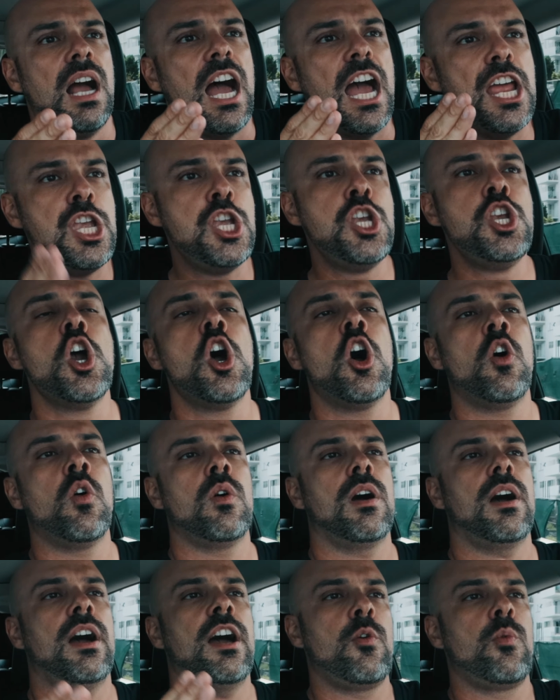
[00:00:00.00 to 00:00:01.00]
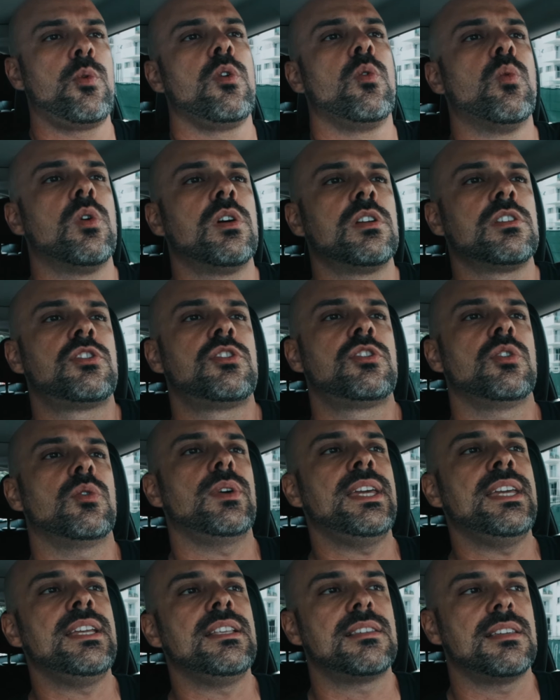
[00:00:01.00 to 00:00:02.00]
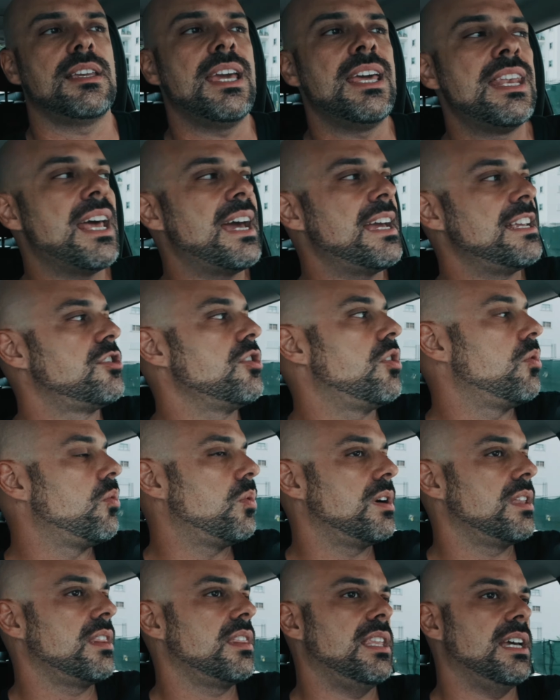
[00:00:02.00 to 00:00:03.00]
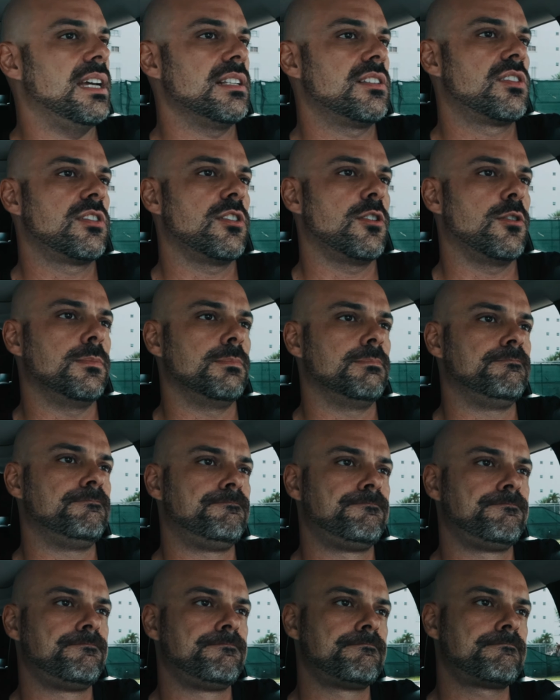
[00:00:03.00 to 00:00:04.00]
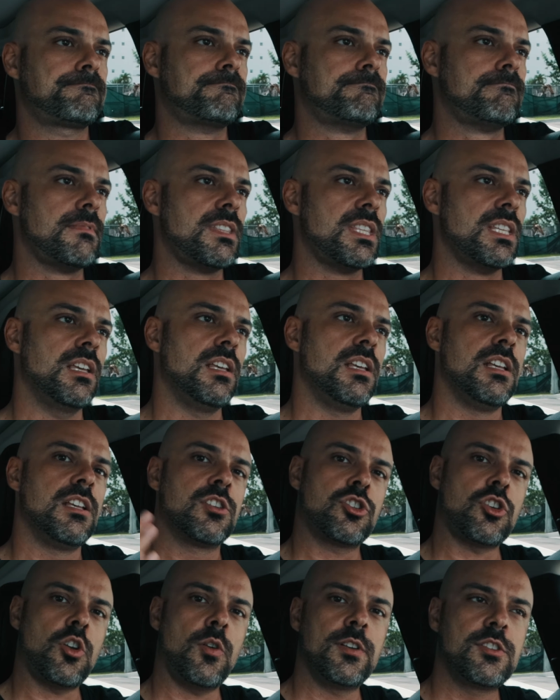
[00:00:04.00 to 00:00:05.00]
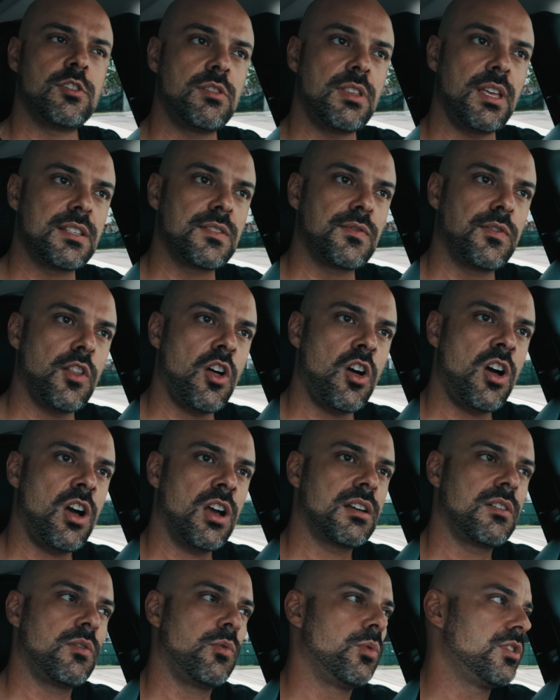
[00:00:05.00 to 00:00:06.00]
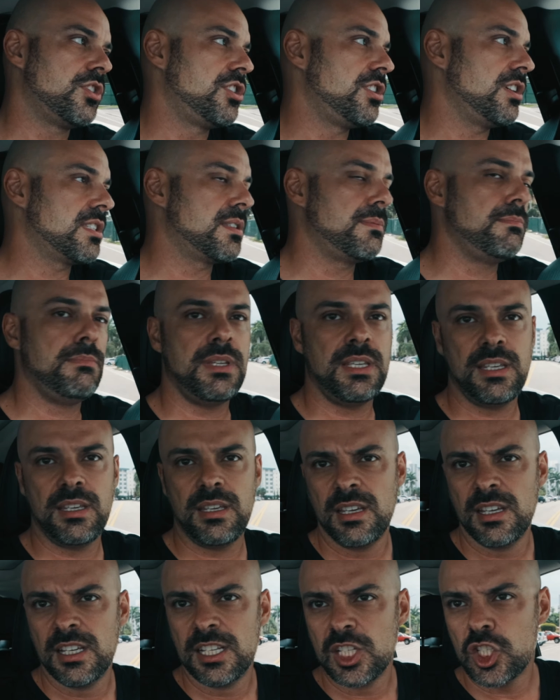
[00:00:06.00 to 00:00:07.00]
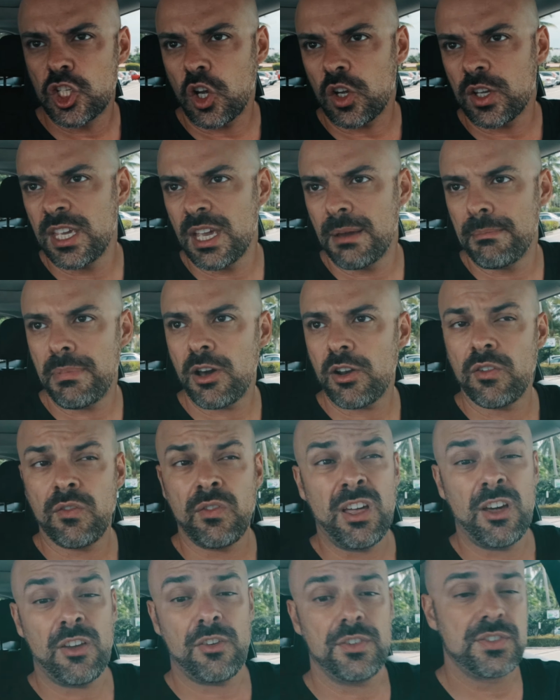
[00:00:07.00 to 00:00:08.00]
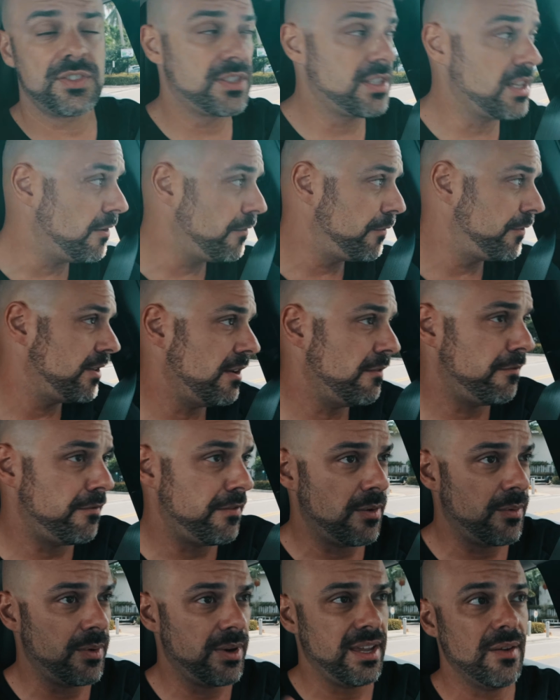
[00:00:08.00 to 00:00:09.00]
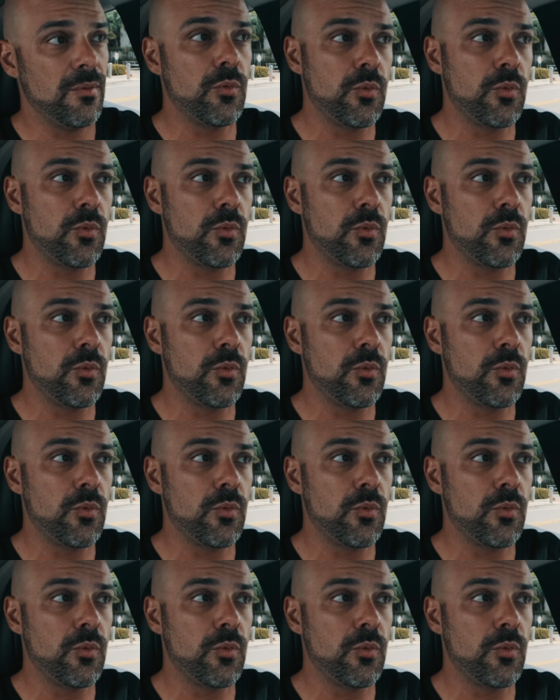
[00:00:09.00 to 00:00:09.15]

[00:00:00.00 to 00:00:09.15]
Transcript: I know I will want to eat and I don't want that. So, sorry today's vlog was just me talking about a lot of stuff in a very